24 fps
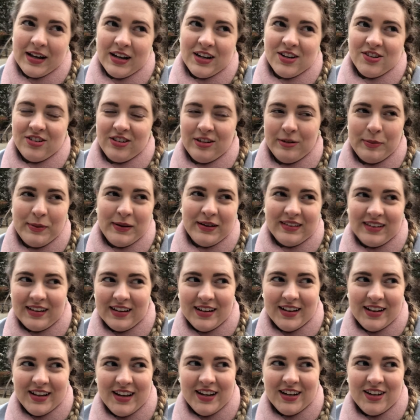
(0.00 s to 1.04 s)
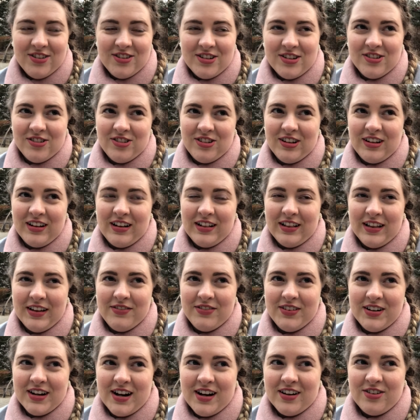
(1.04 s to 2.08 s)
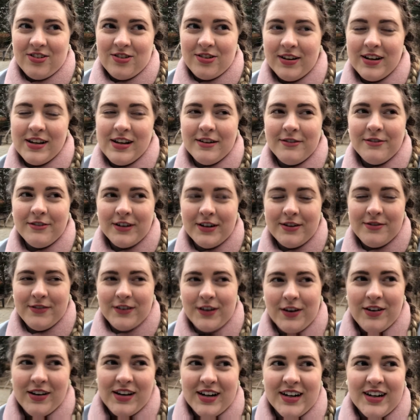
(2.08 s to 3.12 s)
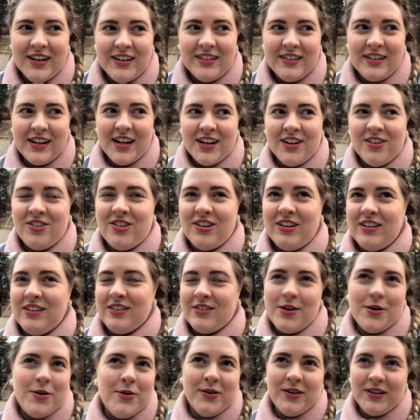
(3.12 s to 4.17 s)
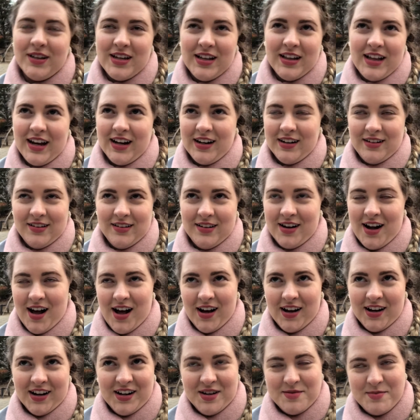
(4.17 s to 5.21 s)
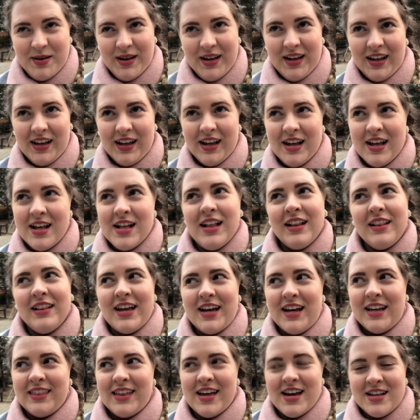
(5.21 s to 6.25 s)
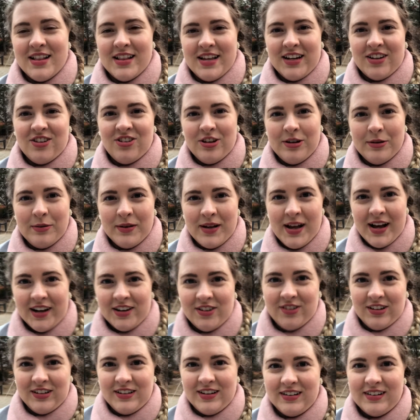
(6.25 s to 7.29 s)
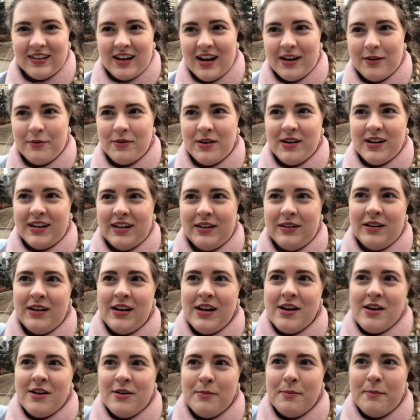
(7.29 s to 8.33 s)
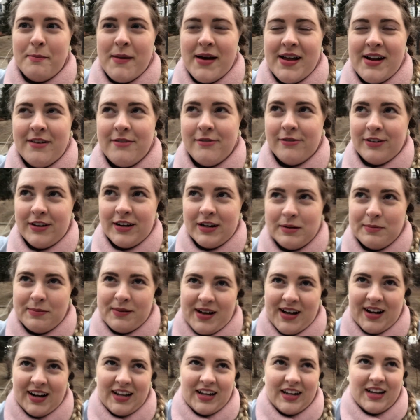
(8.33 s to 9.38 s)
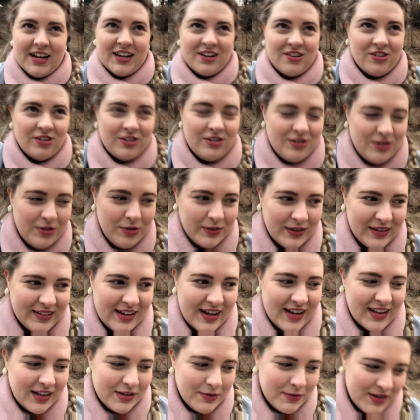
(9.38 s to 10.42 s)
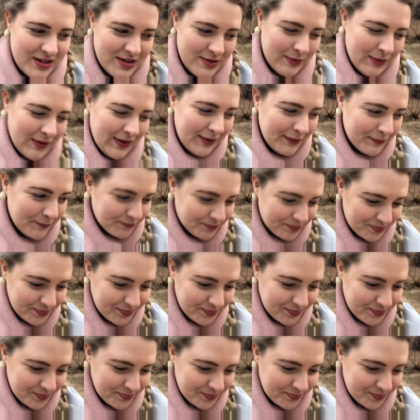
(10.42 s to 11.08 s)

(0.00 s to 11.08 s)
she speaks English and she lived in Australia for a few years, and she's totally like not gonna be like that. Like she will actually design one meant for your body, and she'll do exactly what you want.